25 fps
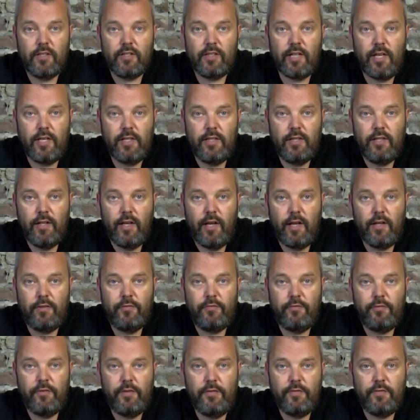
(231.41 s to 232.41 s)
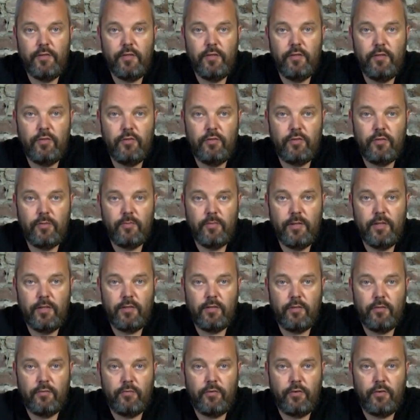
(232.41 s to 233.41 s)
10 and 50 newton
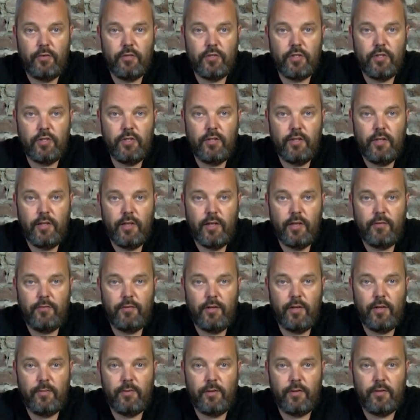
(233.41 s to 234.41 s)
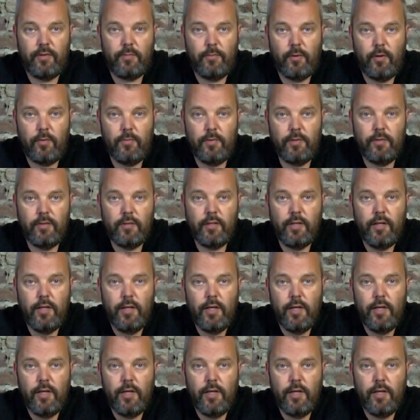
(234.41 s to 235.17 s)
meter version available at the moment.